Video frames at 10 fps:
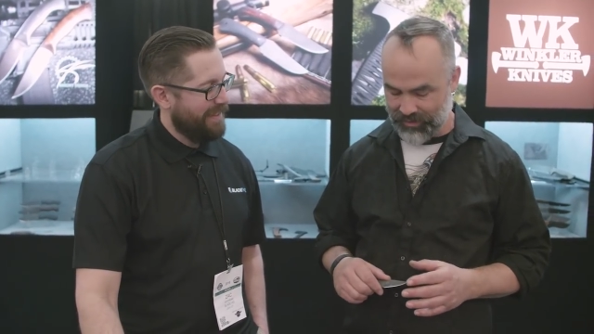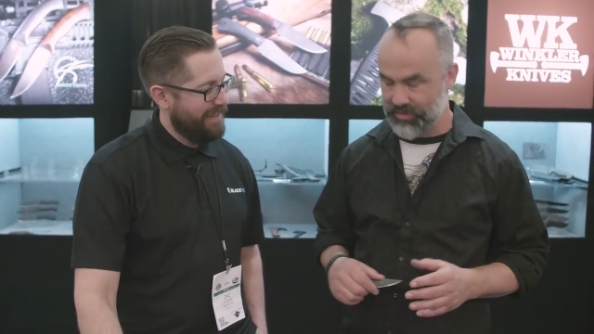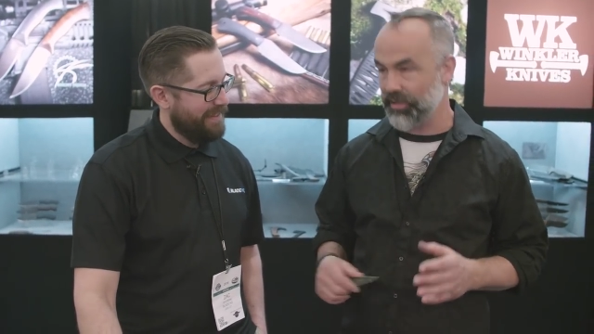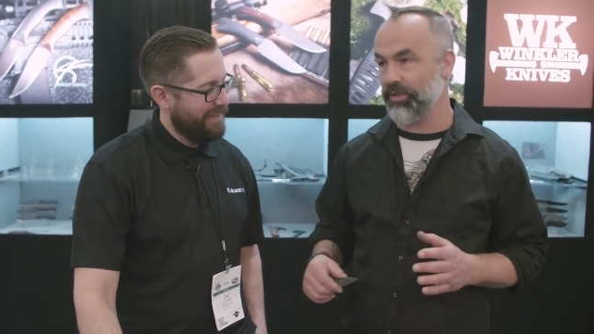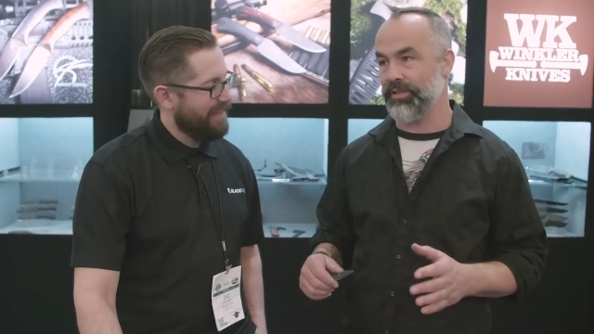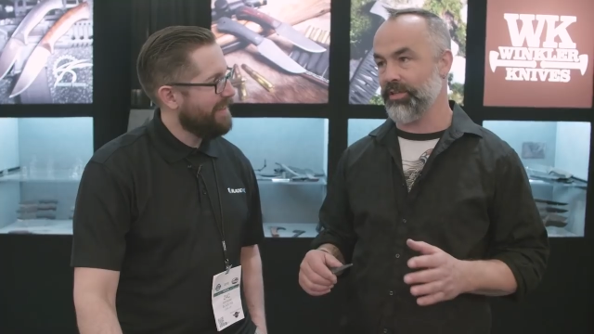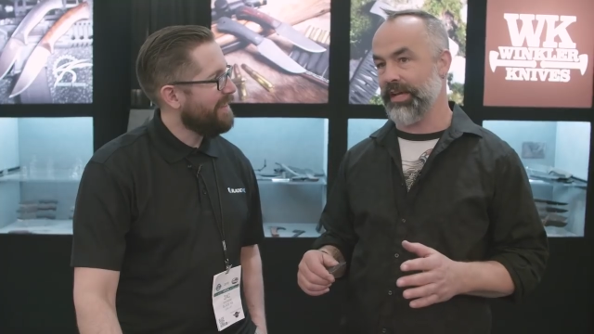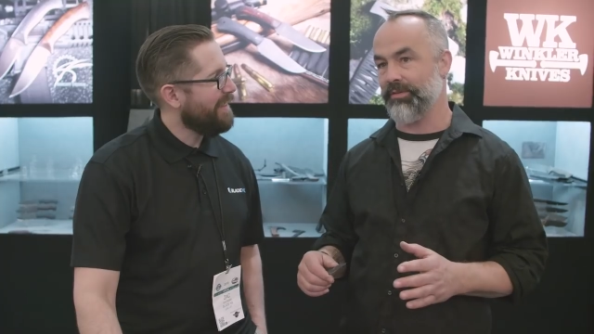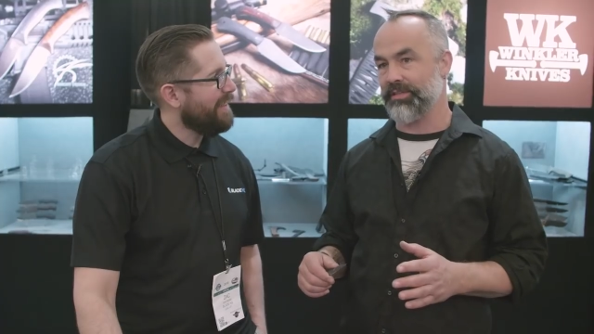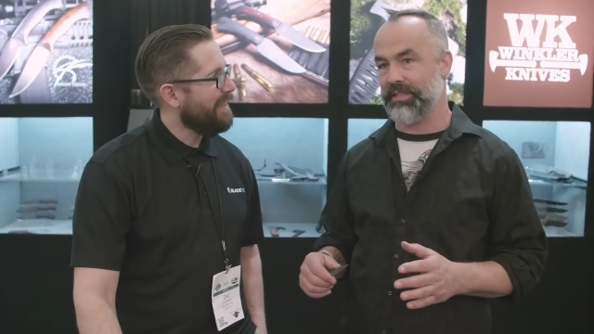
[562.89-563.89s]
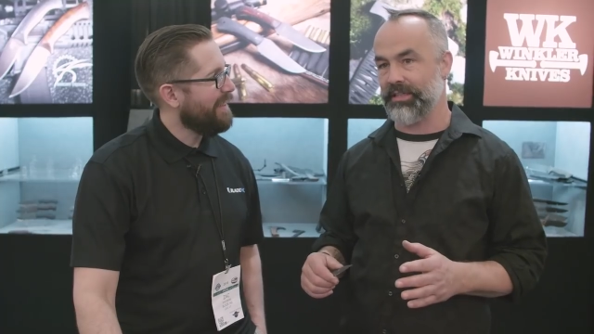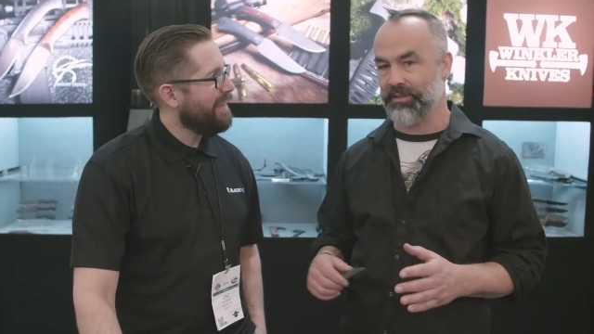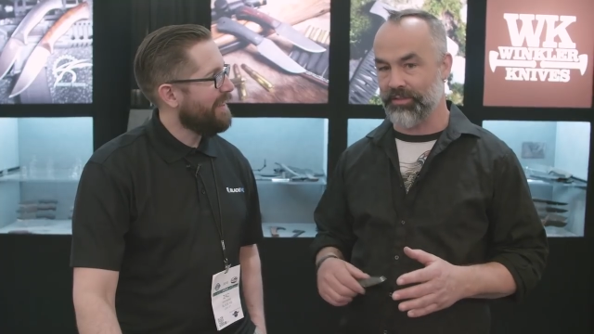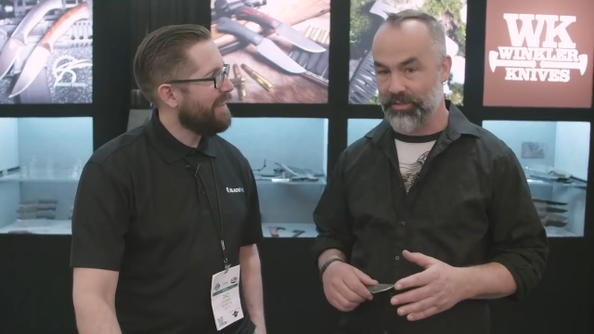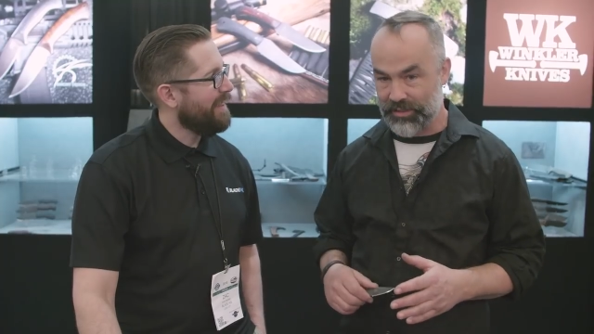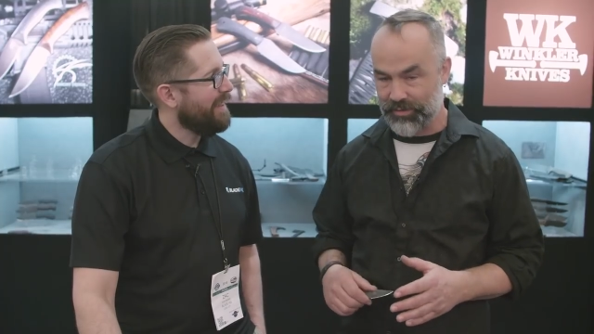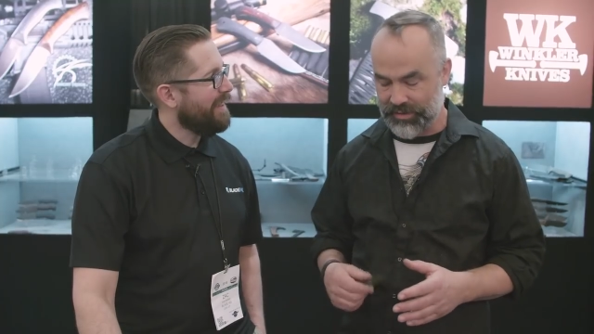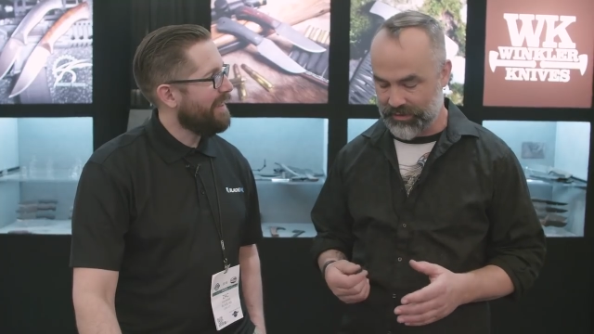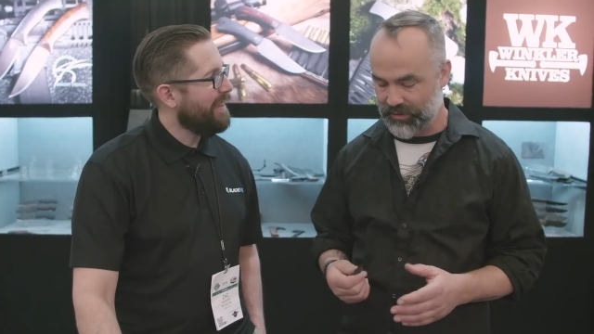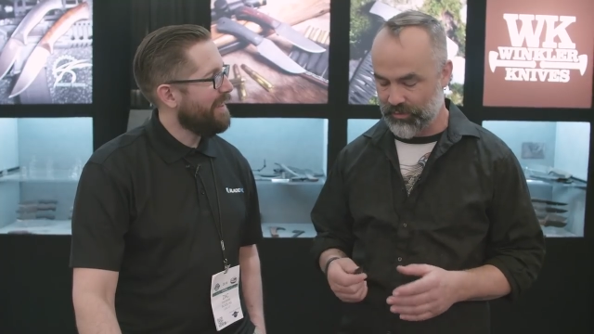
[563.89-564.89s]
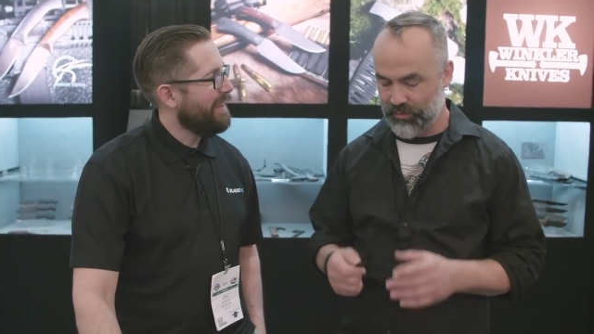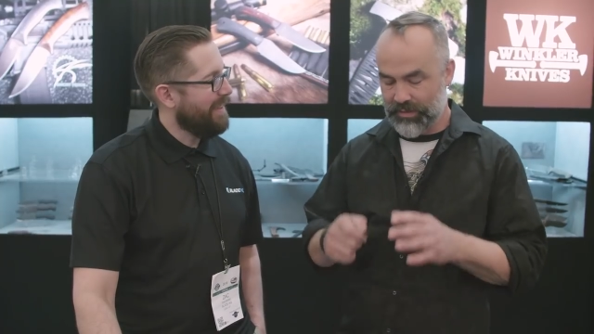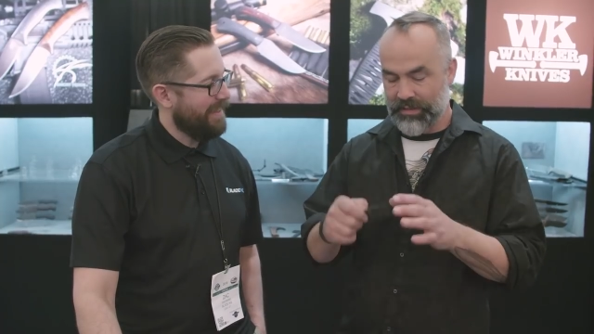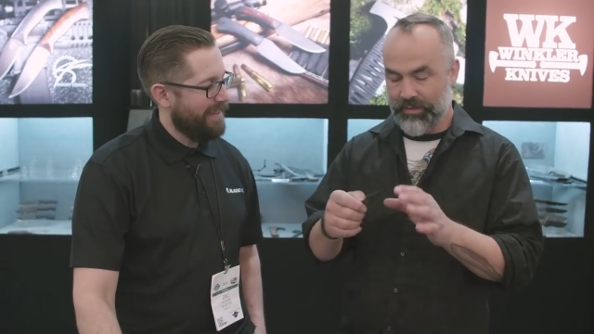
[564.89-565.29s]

Speaker 1: I was like, oh no, that one's illegal. No, this one's illegal.